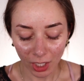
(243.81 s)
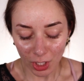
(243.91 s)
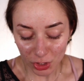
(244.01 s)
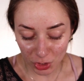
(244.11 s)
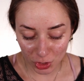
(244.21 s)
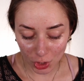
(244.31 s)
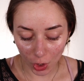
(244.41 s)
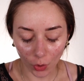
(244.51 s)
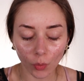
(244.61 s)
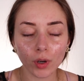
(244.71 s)

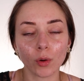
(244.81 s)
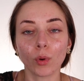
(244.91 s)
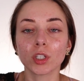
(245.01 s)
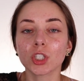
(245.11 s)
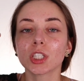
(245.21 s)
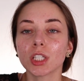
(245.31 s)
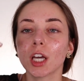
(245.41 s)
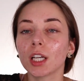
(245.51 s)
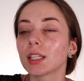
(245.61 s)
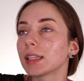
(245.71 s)
So we're just
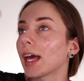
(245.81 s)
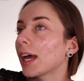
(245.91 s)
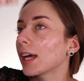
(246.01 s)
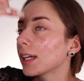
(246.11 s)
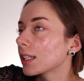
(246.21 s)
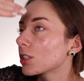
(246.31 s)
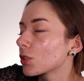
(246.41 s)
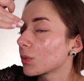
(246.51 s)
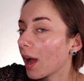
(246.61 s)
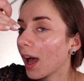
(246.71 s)
gonna let it
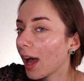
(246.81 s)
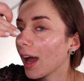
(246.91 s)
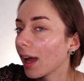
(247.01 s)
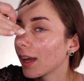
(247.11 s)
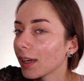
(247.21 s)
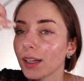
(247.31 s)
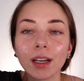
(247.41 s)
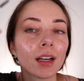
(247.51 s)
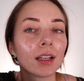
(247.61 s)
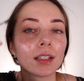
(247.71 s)
dry.
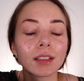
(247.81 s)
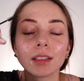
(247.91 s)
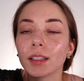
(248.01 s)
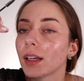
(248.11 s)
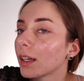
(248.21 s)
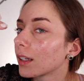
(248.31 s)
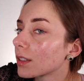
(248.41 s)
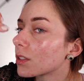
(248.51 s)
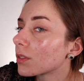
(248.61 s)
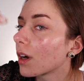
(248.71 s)
Let it
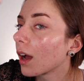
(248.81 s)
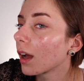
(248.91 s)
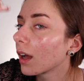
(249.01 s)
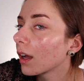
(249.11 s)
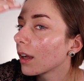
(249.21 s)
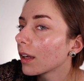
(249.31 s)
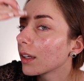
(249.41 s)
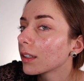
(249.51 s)
dry.